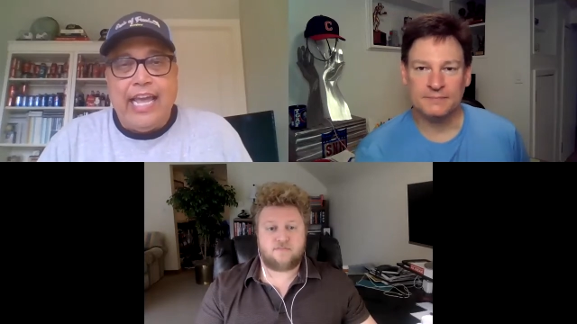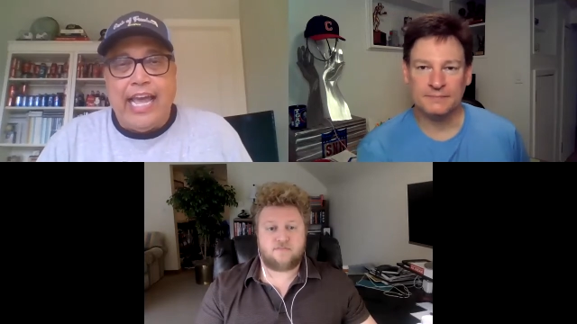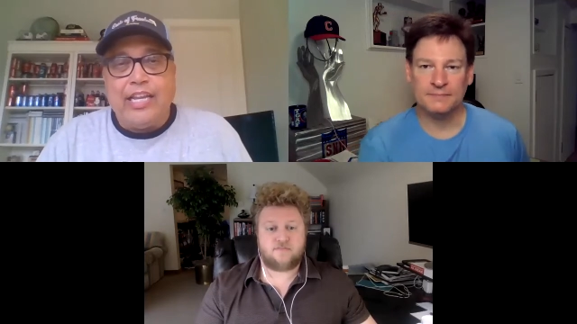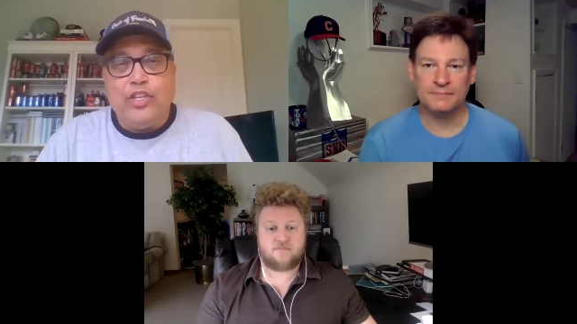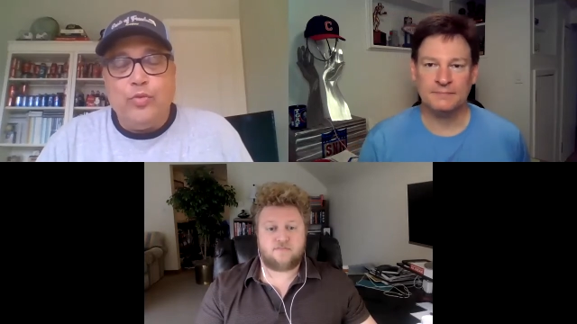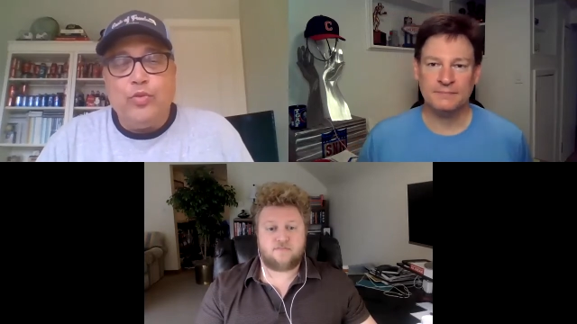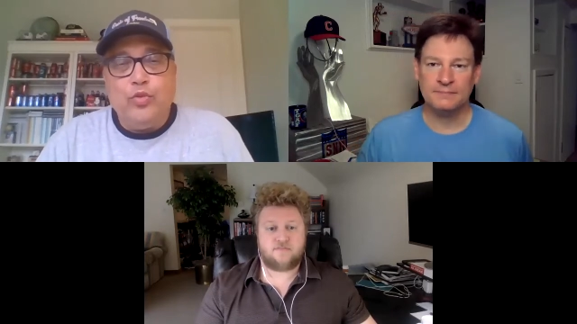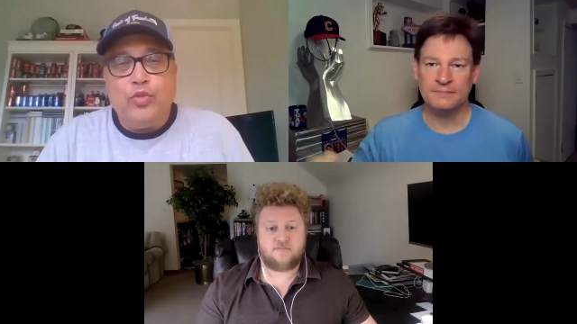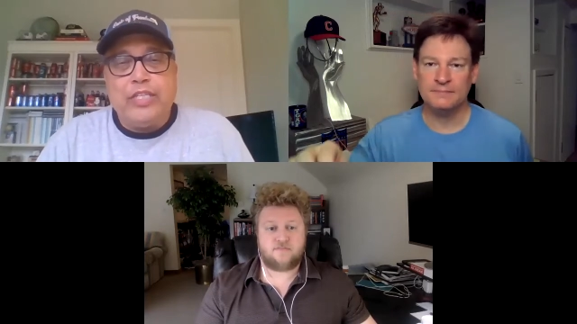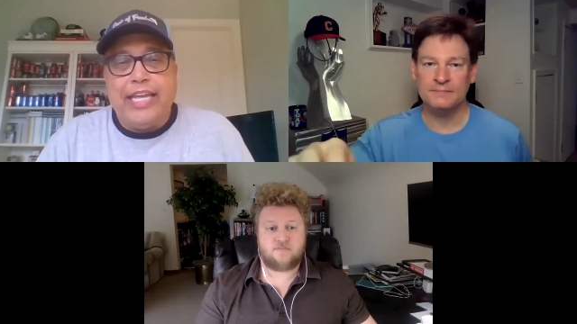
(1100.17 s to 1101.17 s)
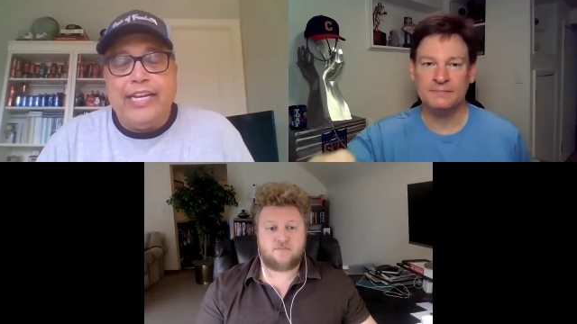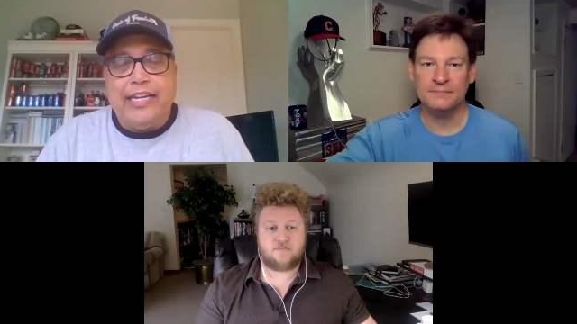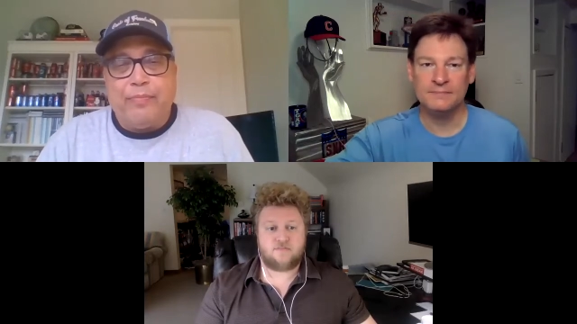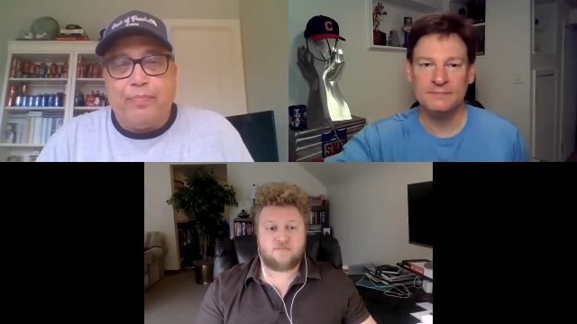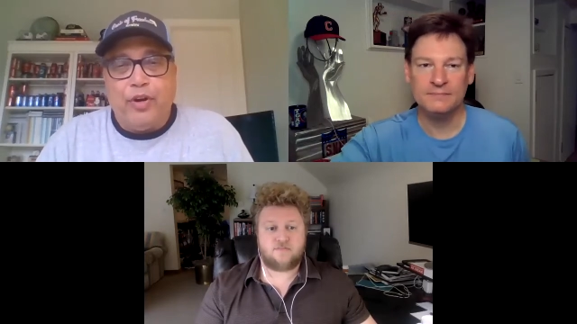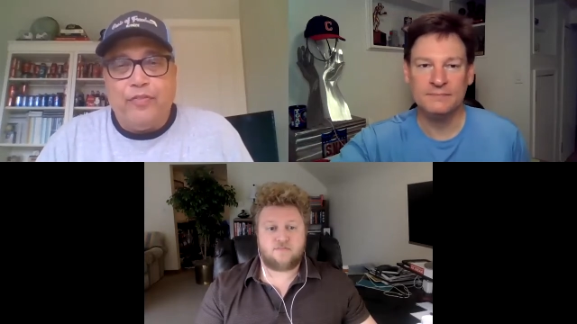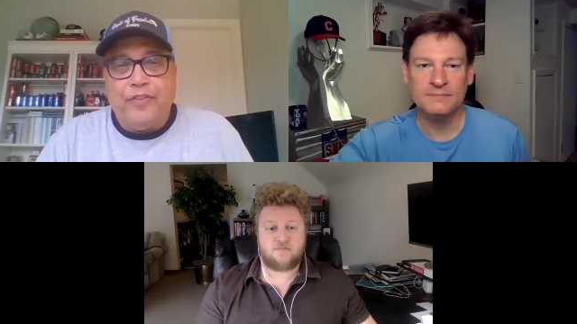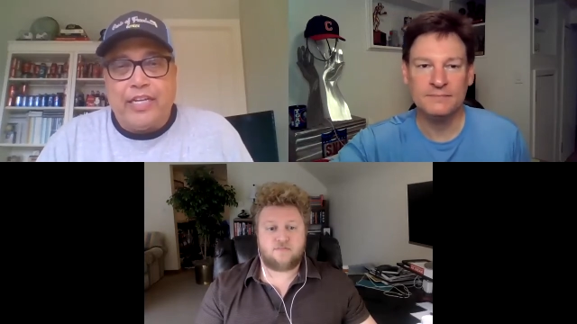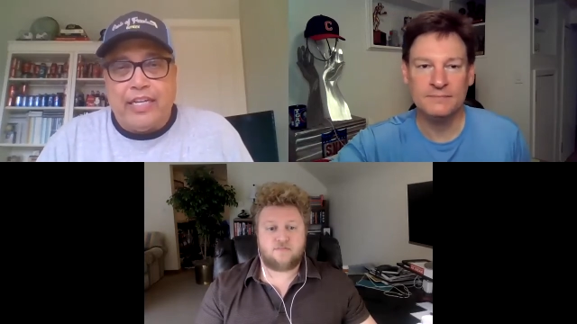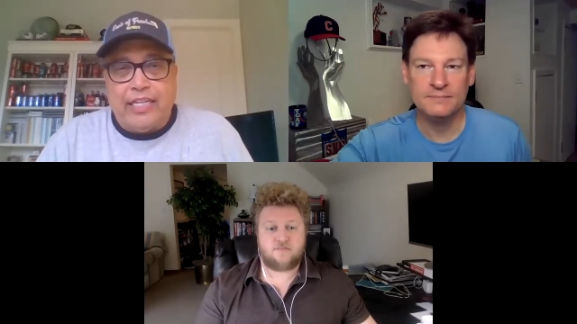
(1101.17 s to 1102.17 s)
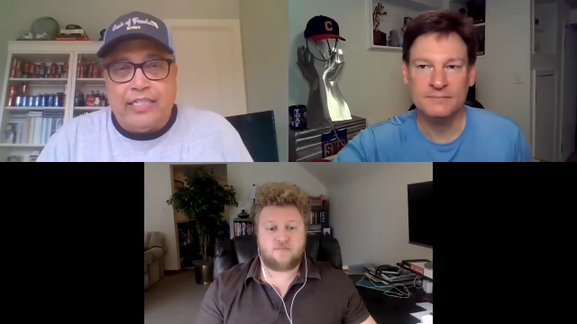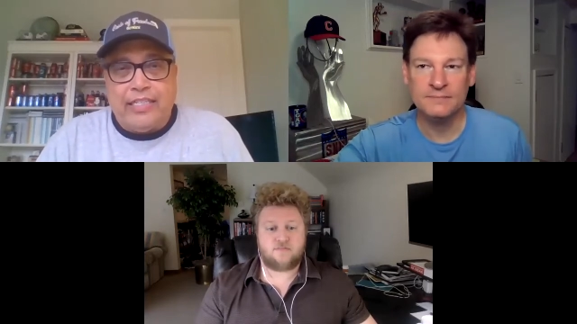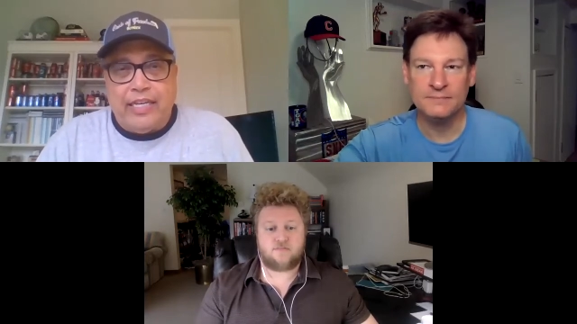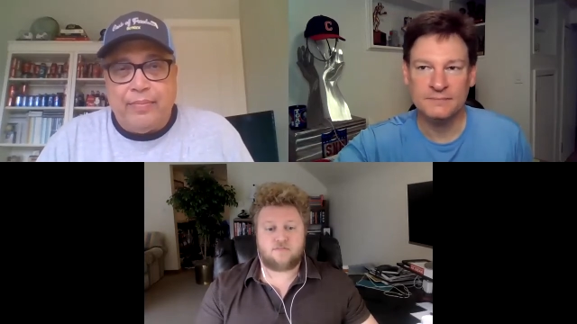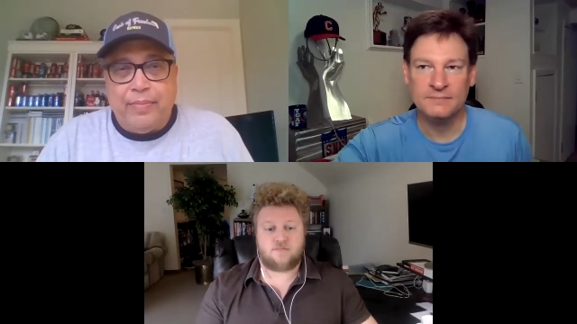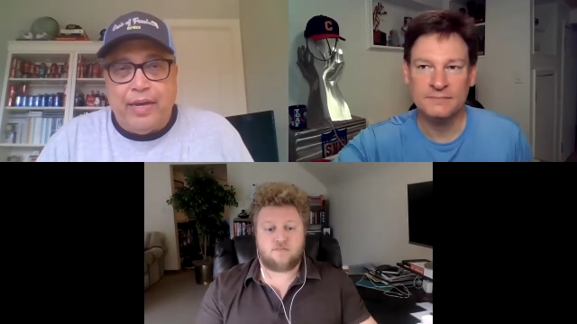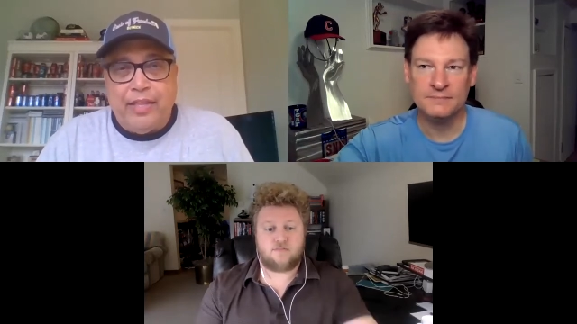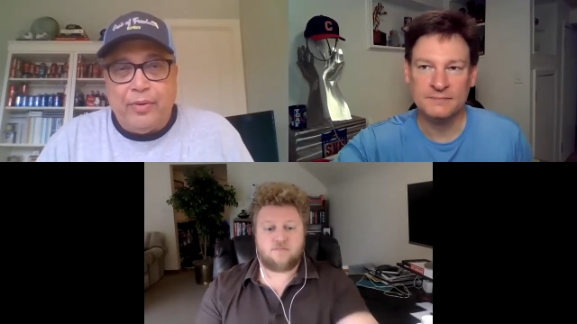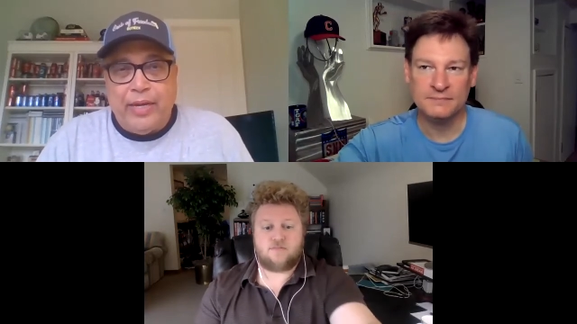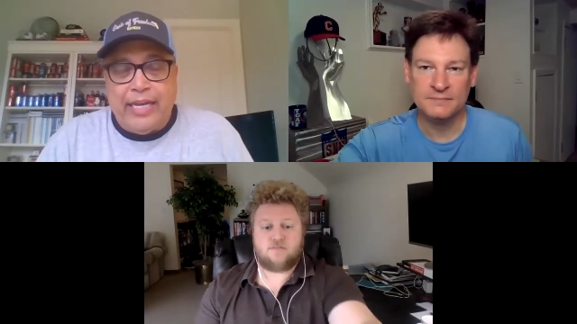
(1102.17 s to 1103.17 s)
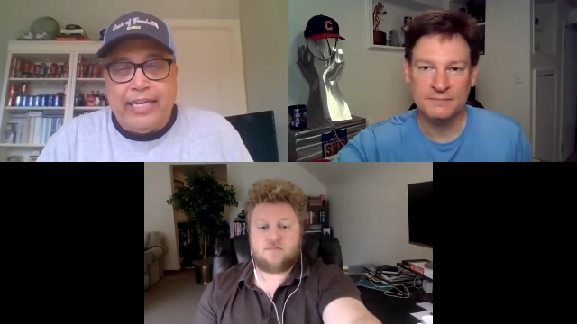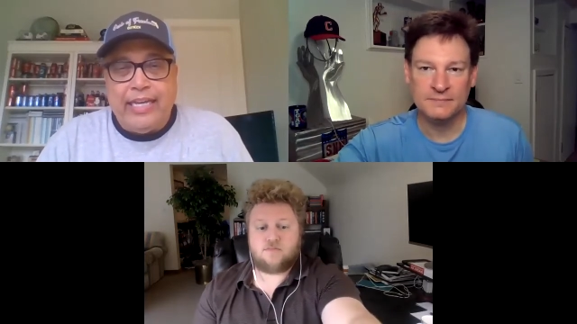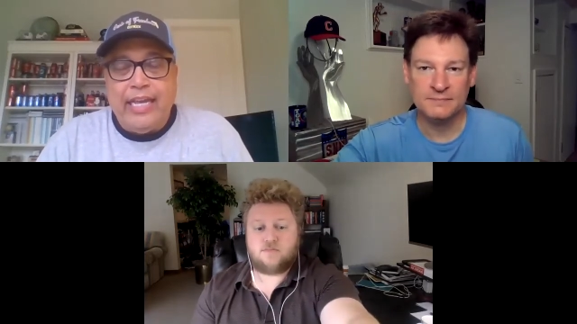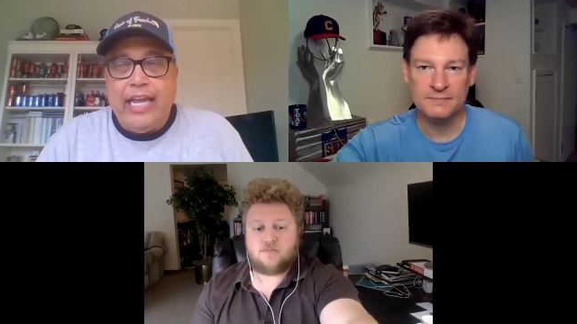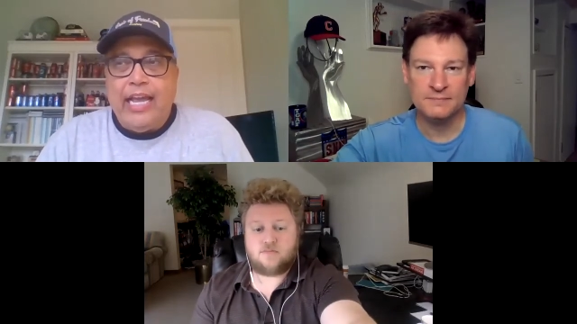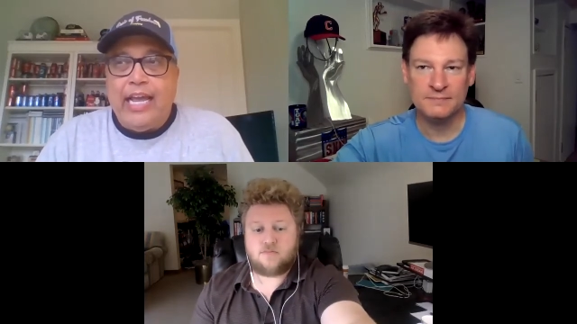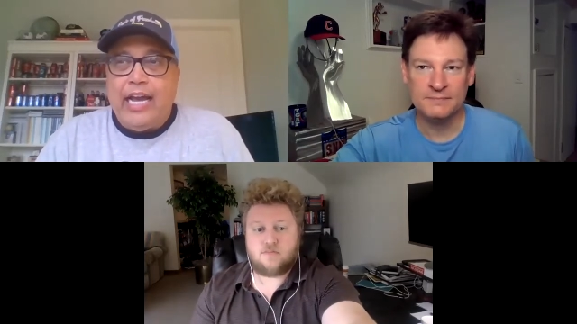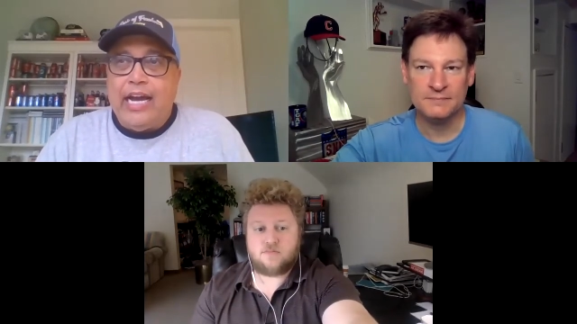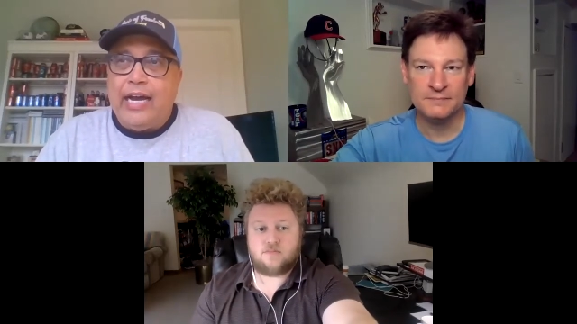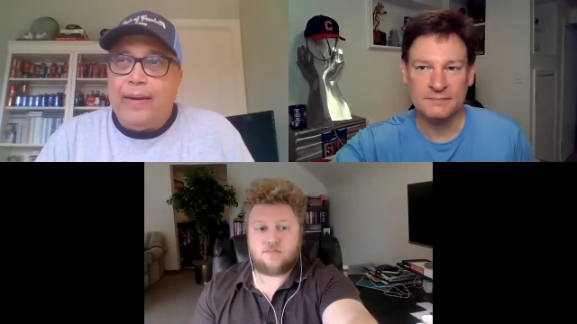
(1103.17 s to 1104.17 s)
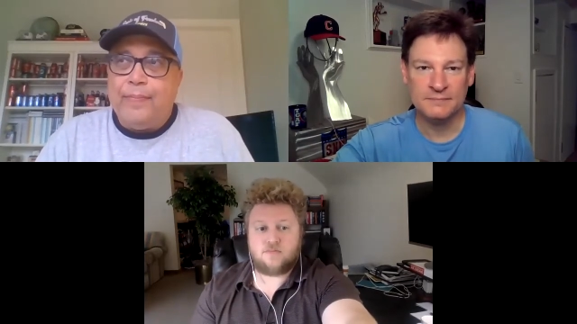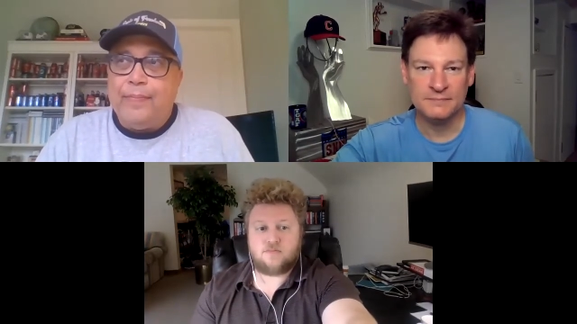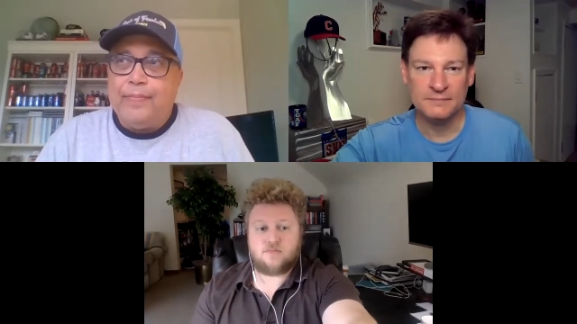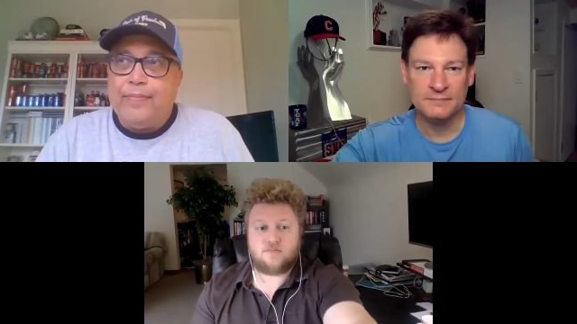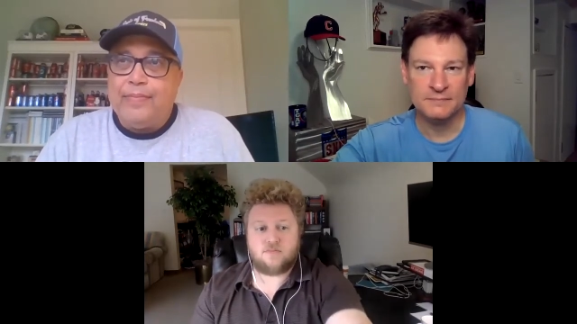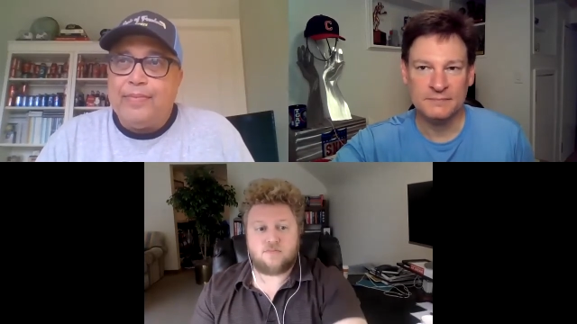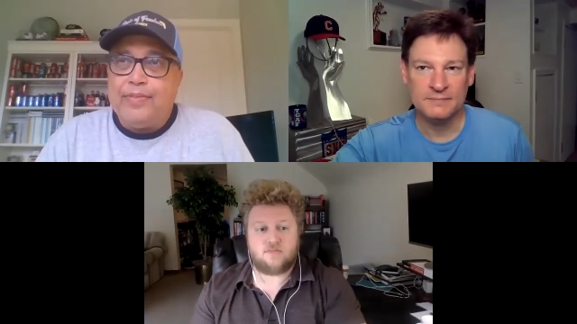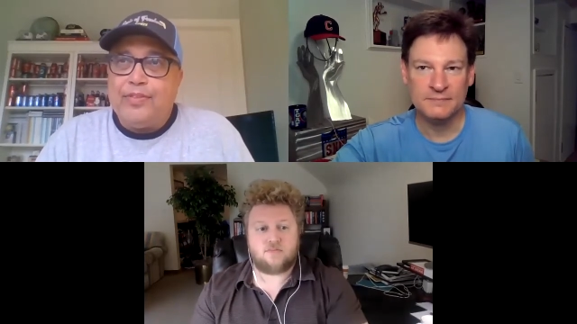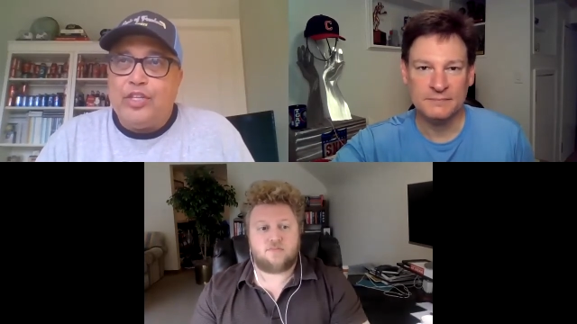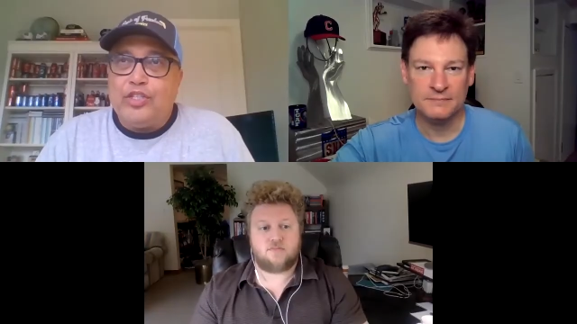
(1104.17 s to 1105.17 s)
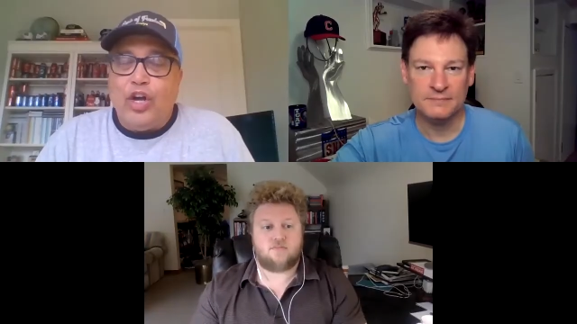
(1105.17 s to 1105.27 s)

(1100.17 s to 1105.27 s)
Speaker 1: And you you stated it perfectly, Tim. By the way, um, the